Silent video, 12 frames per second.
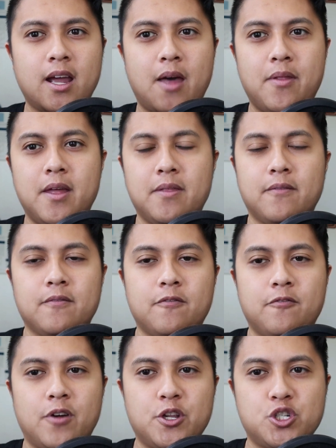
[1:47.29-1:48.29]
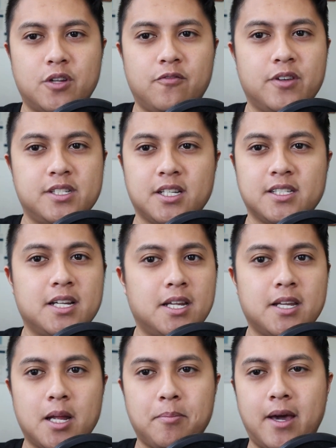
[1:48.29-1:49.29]
and then French and Physics I
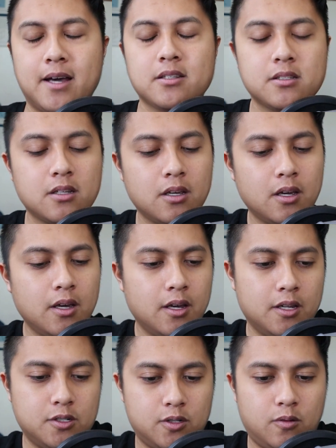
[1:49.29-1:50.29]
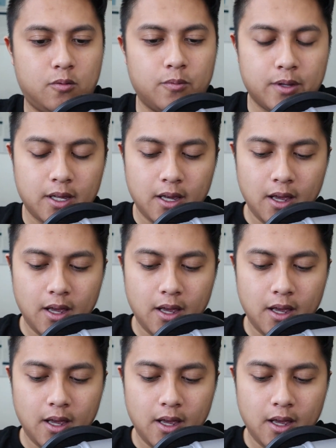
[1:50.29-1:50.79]
did not pass. And so